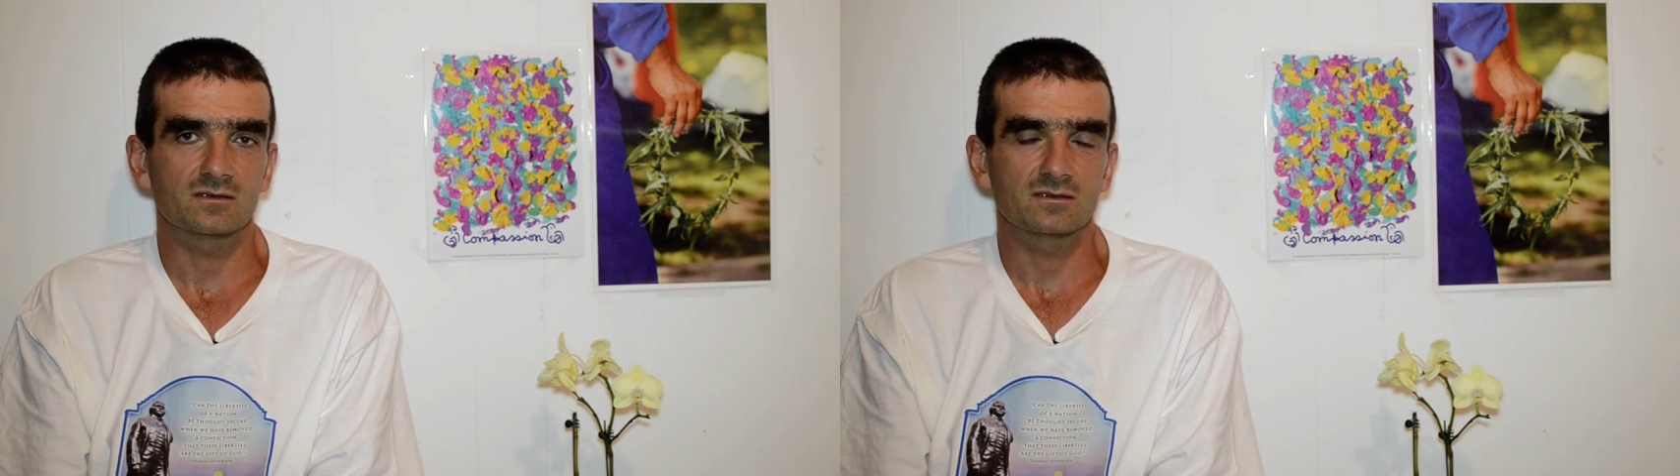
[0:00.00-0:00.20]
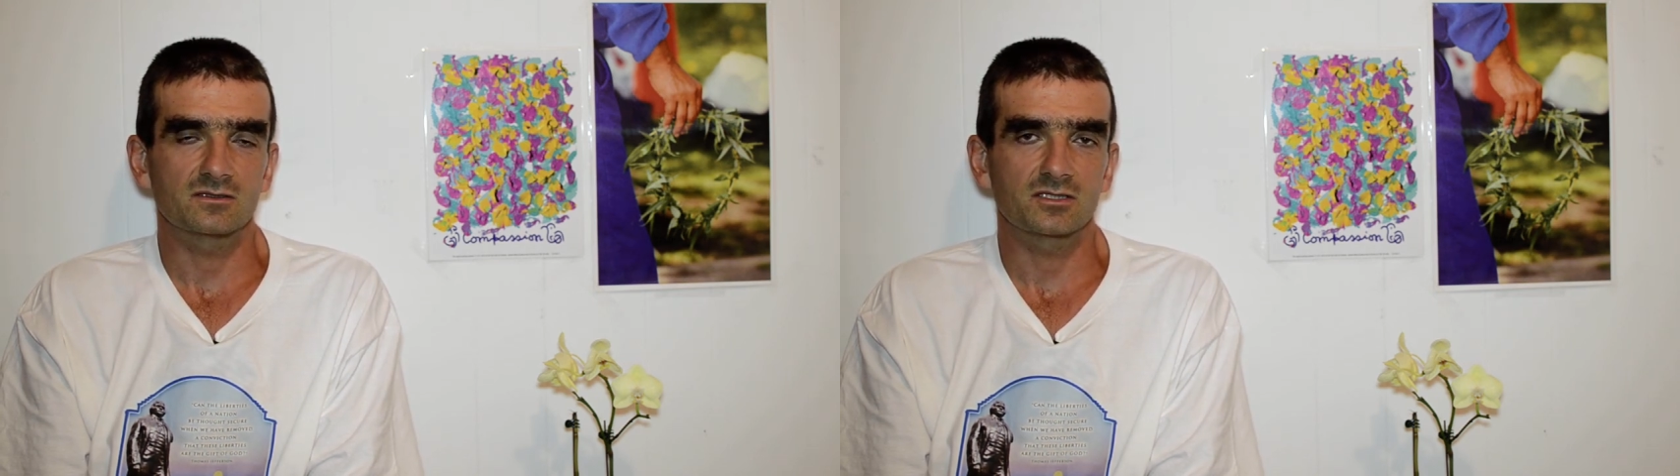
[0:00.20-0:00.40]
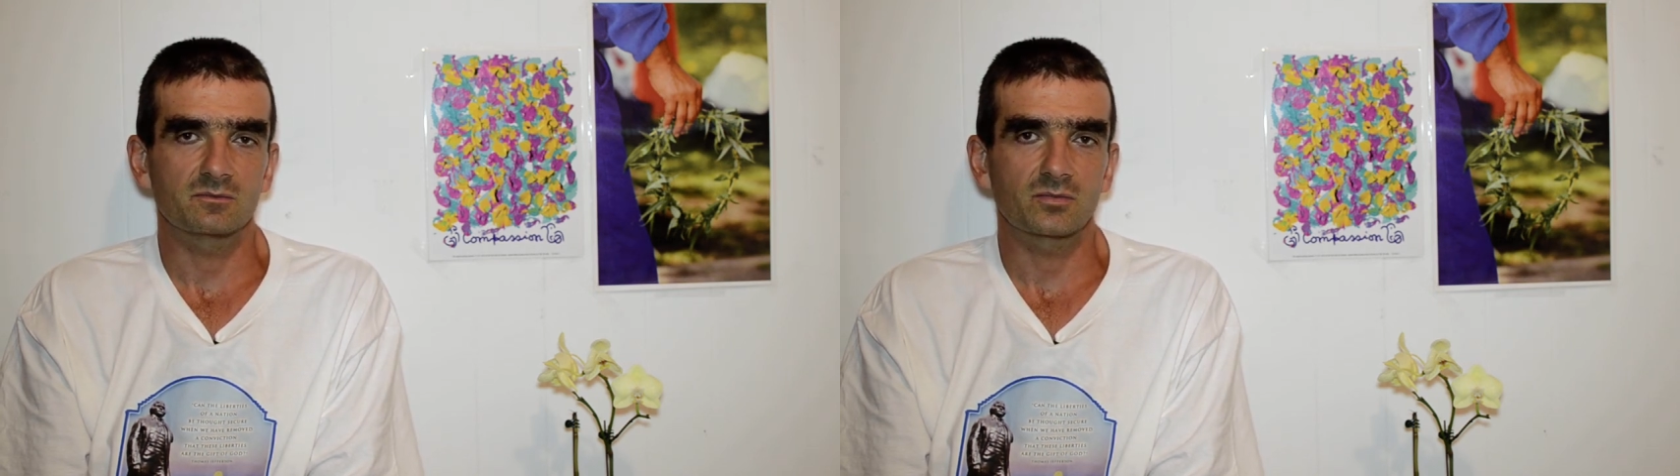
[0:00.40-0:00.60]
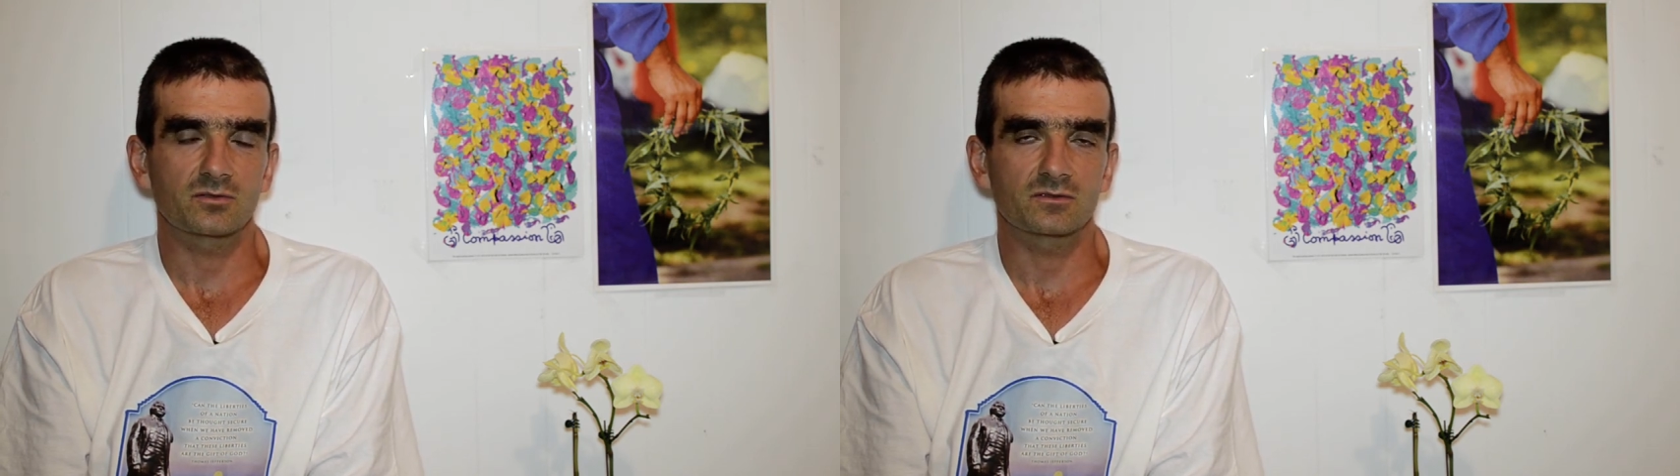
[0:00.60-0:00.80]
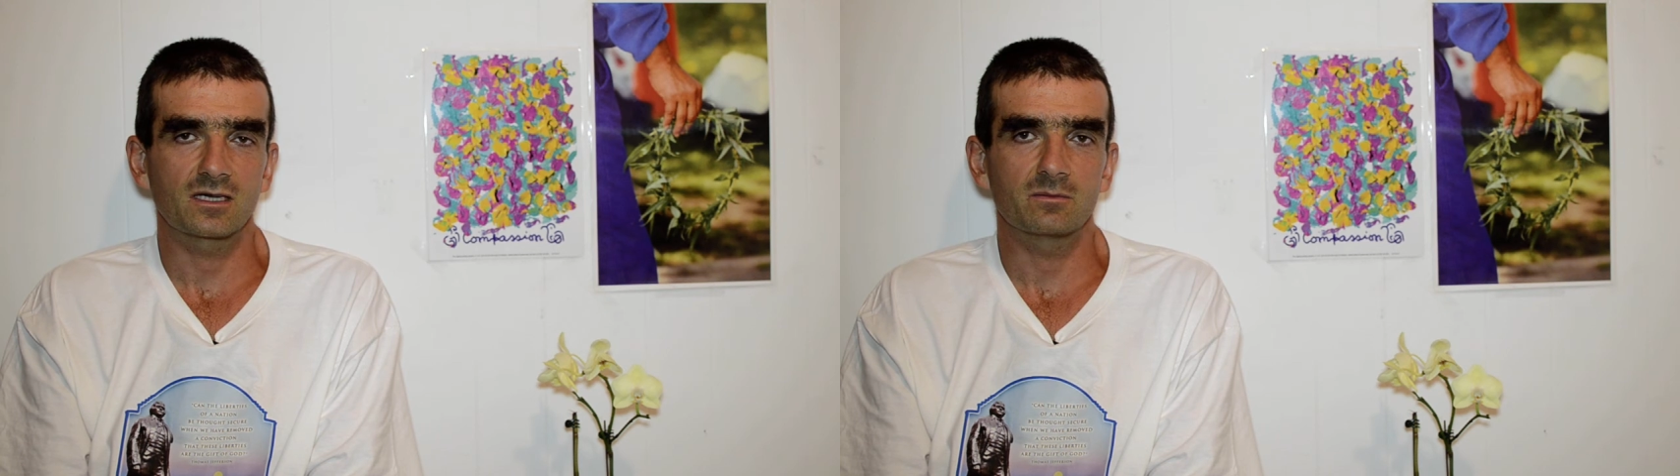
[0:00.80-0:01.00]
such
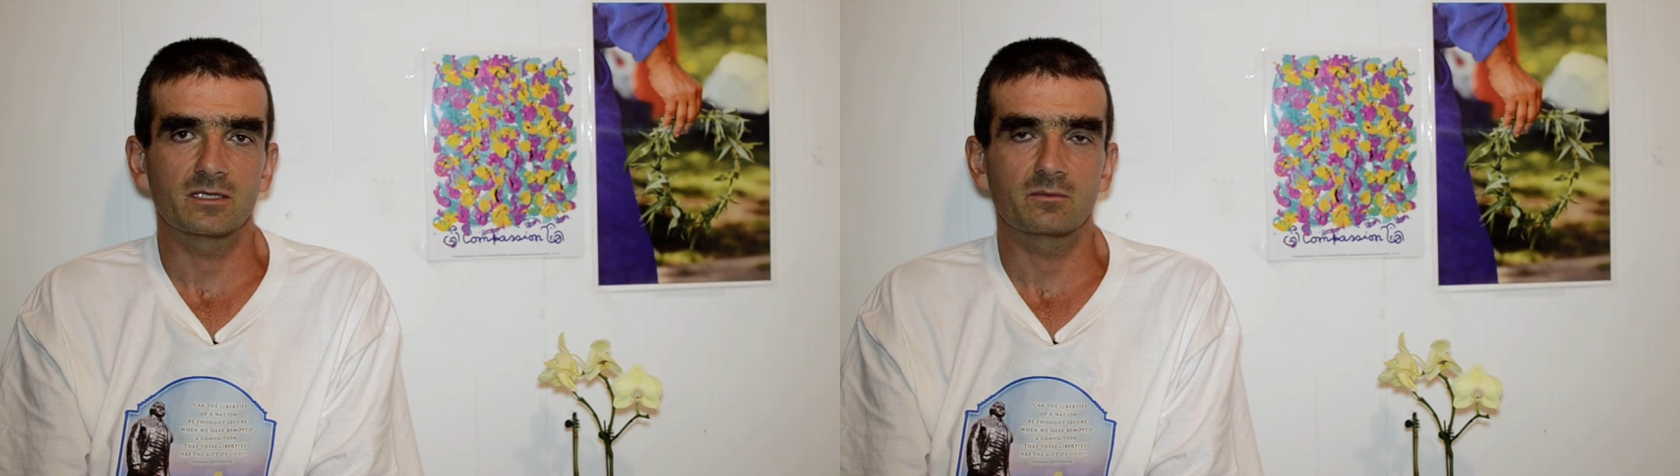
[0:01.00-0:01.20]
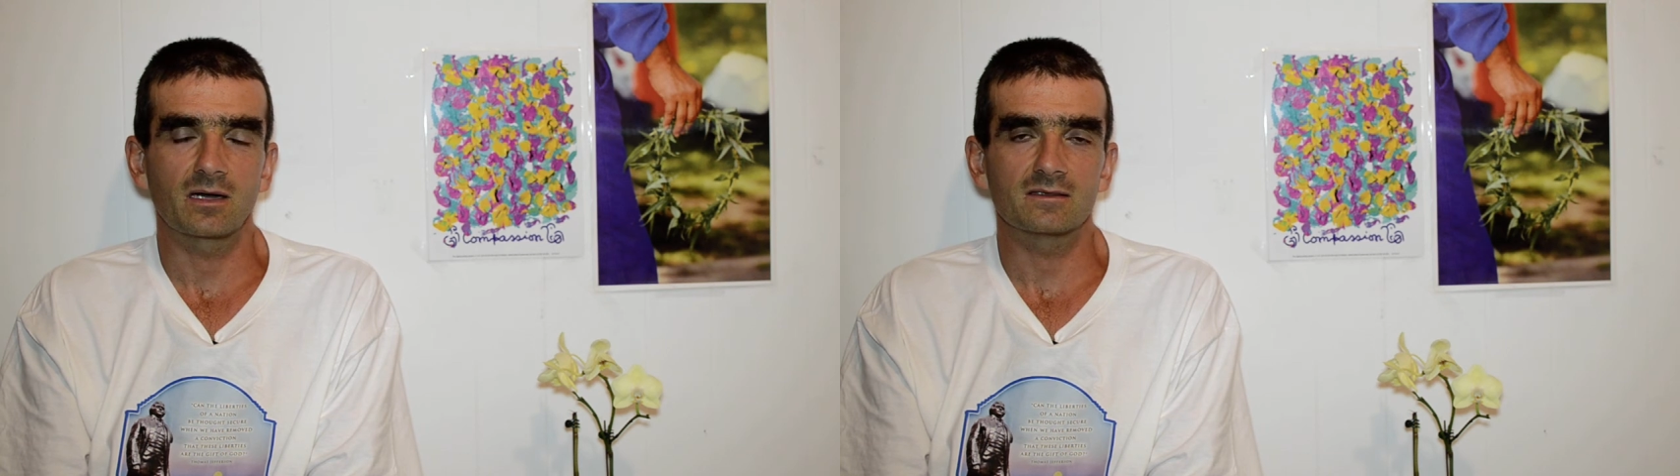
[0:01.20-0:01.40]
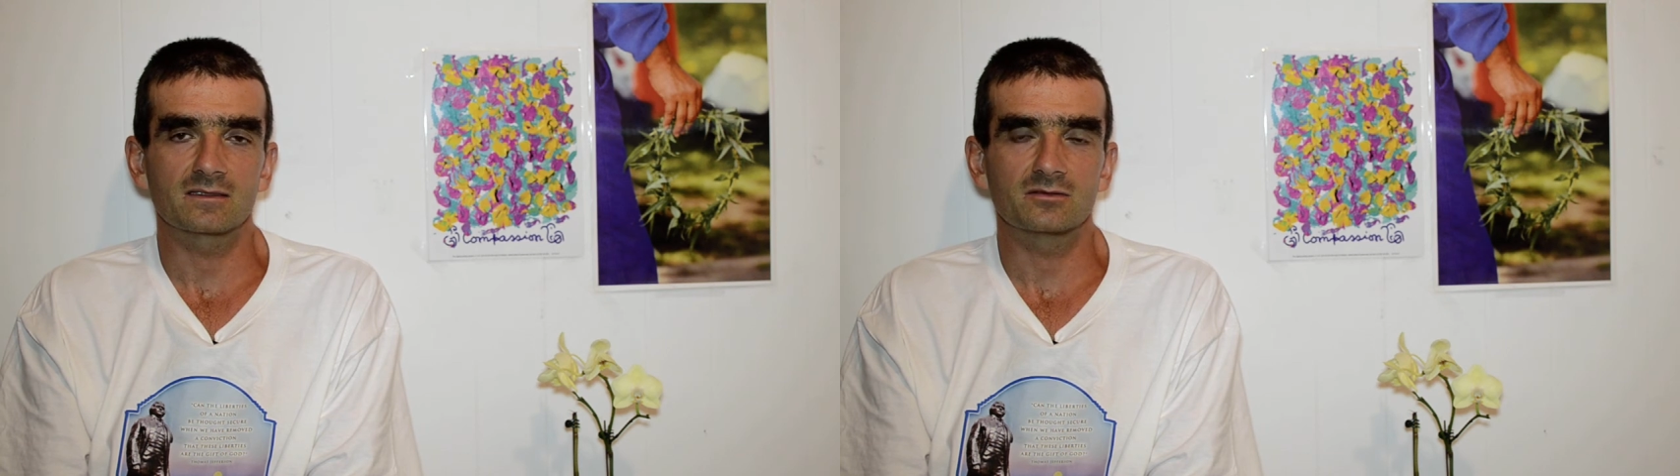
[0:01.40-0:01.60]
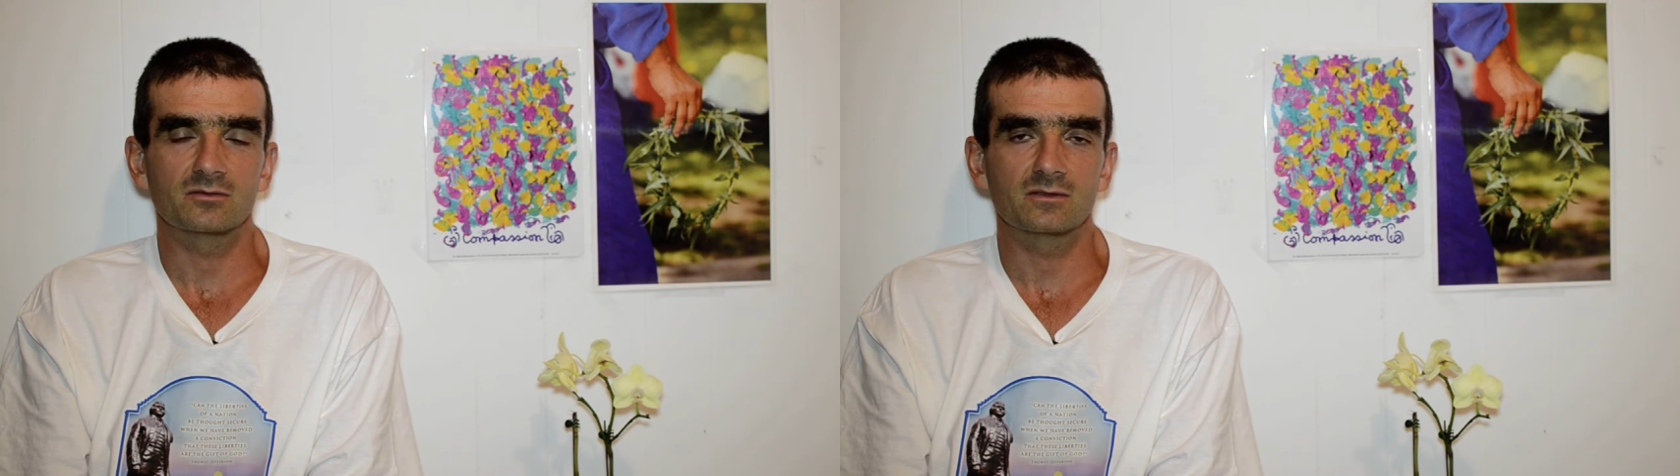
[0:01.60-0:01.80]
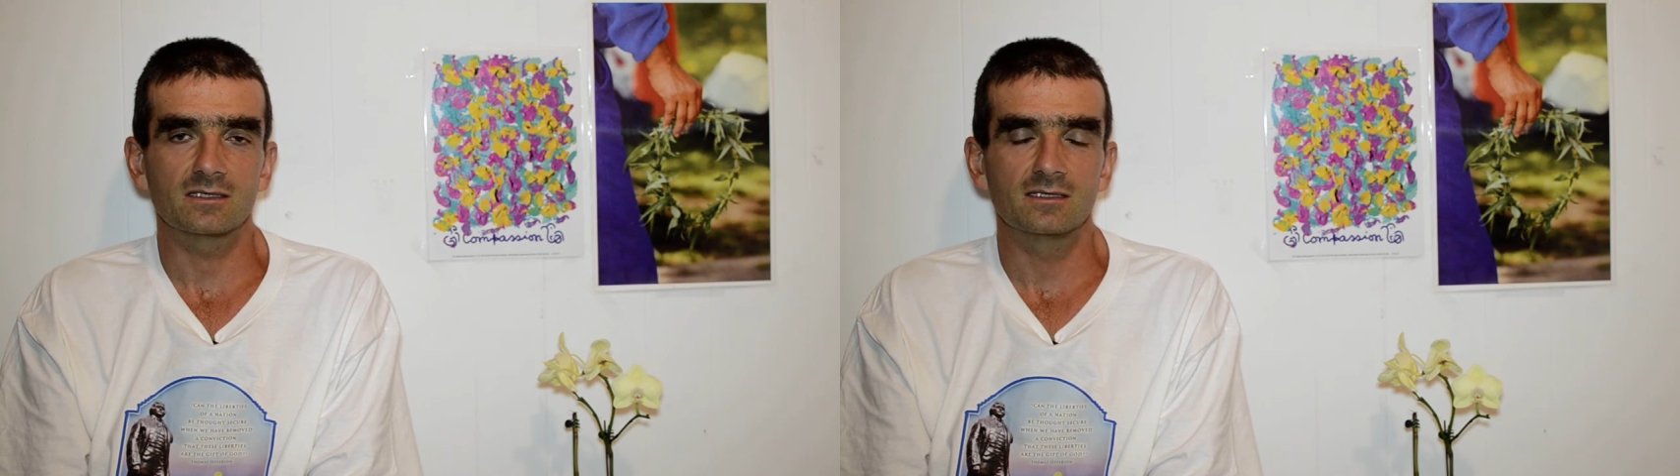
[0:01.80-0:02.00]
important how many miles I do.